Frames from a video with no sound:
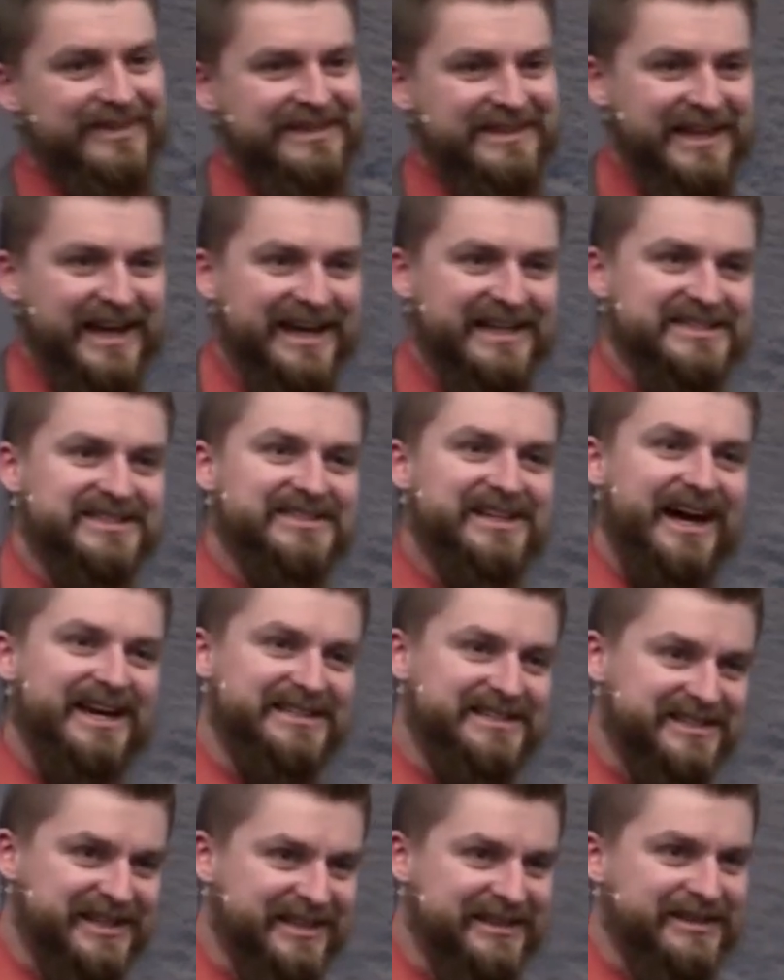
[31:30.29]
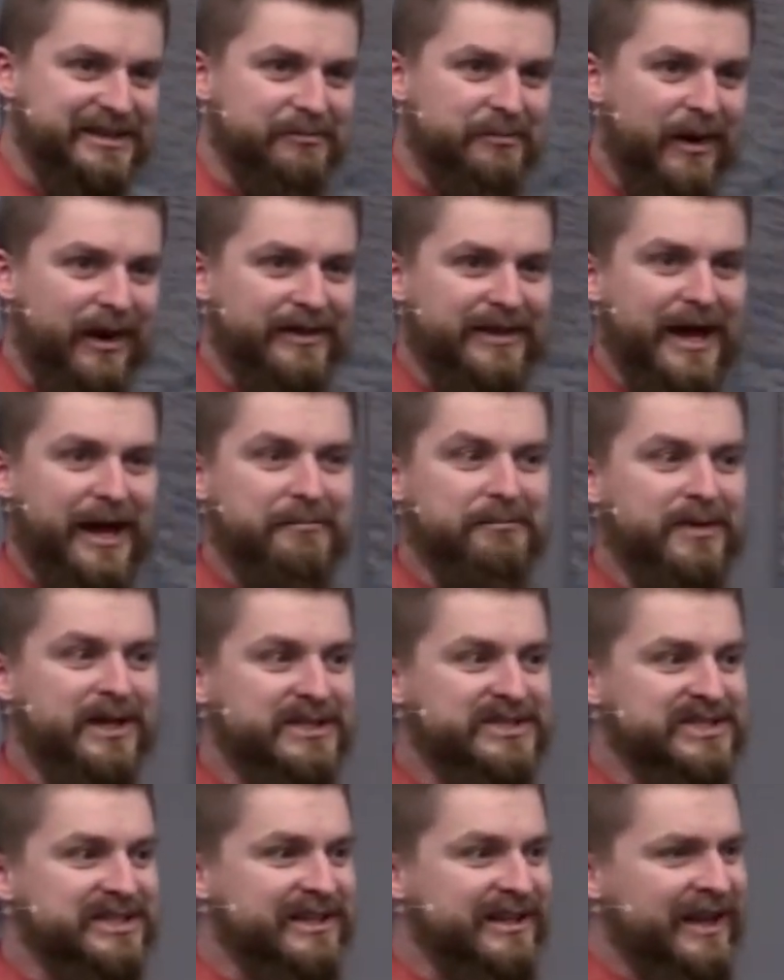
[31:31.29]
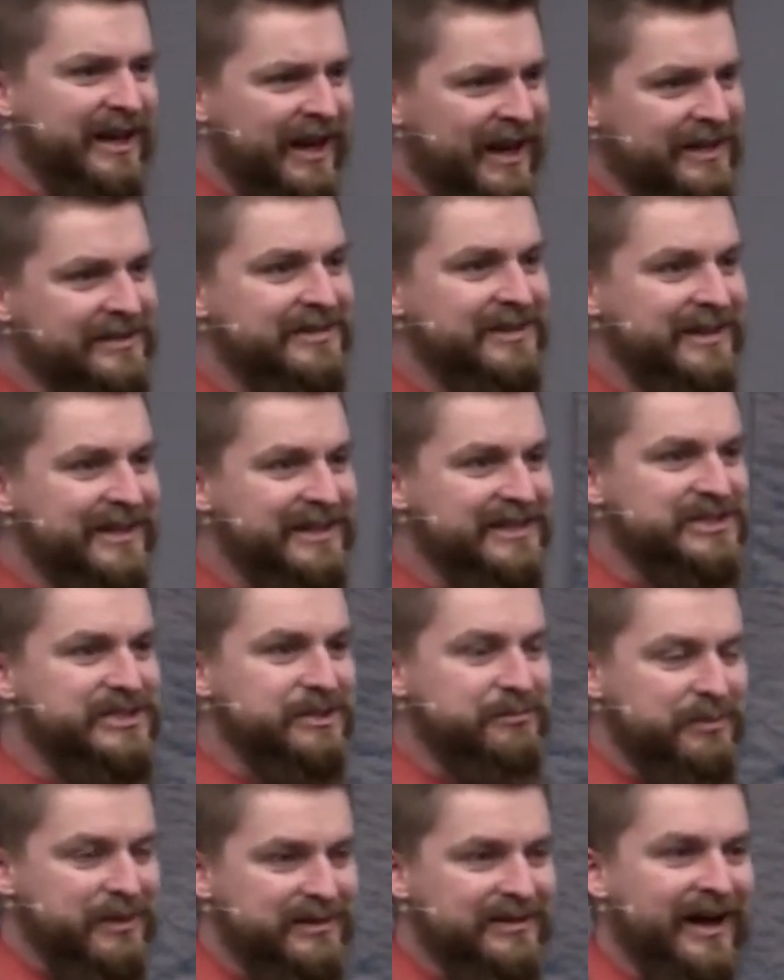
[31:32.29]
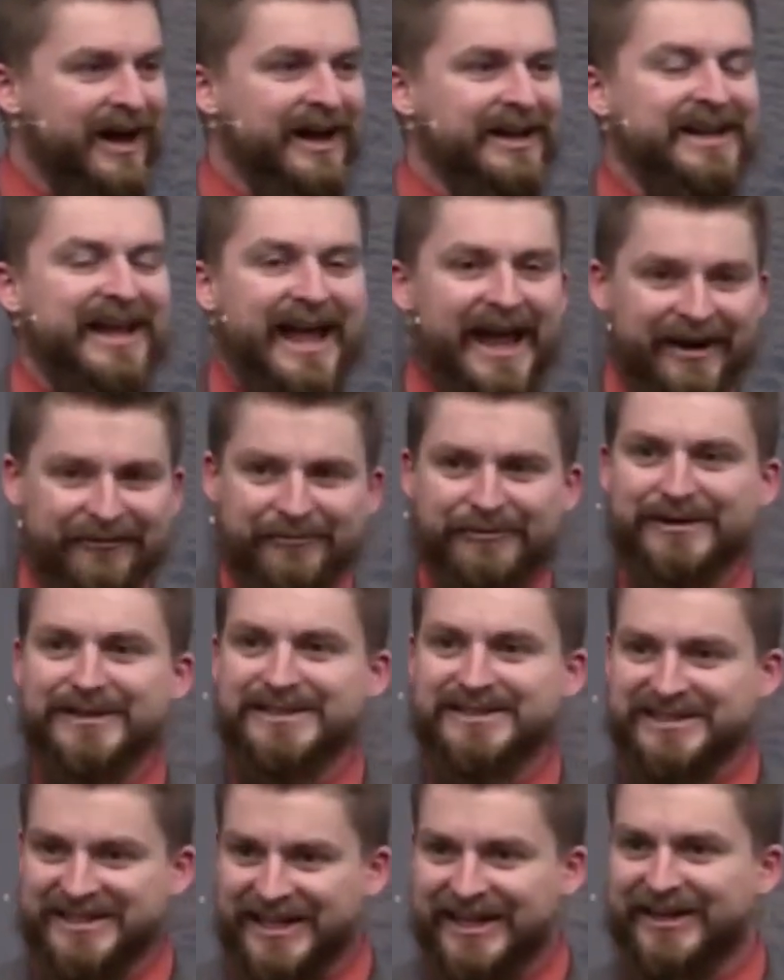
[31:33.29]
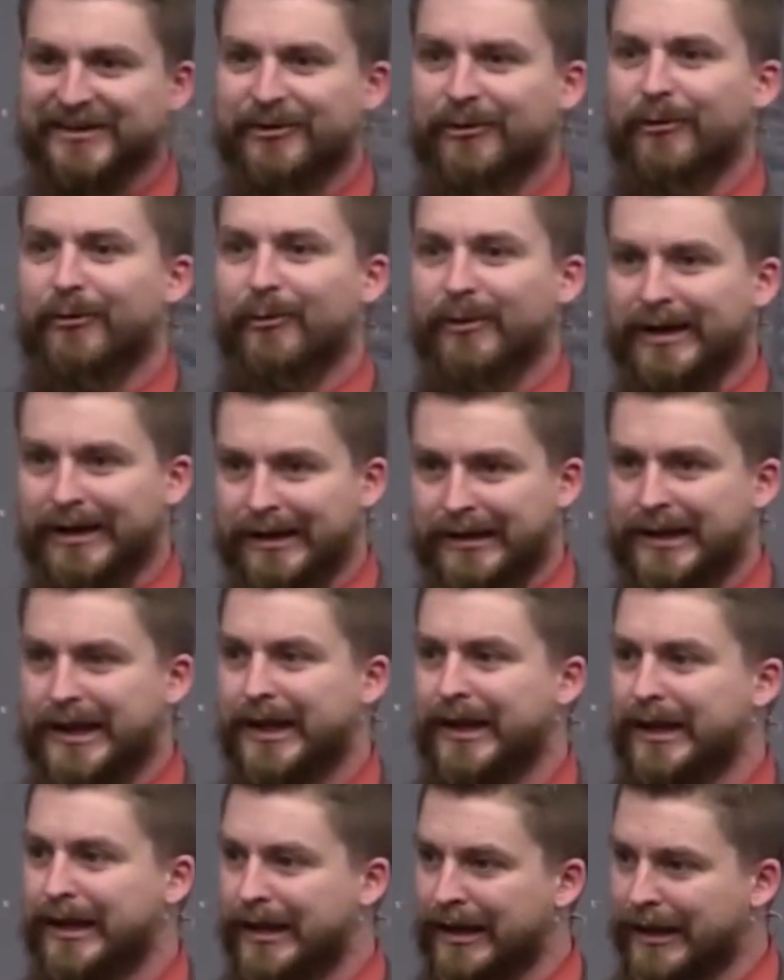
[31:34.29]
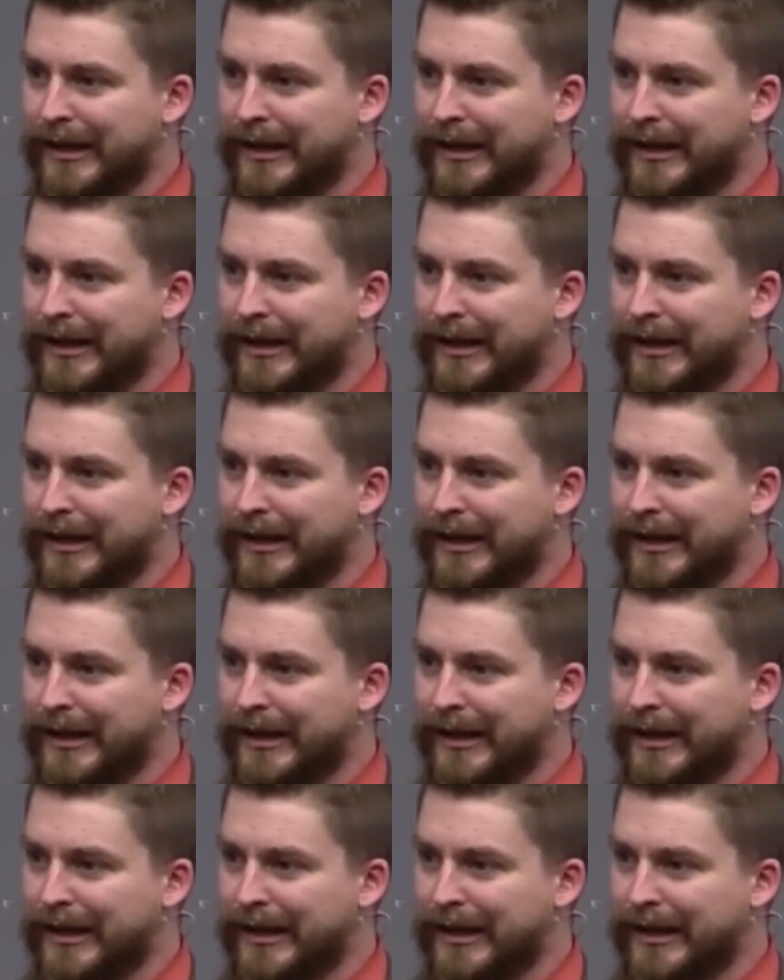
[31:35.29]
Yes, I sent them on that mission, and I think it should be done every single week.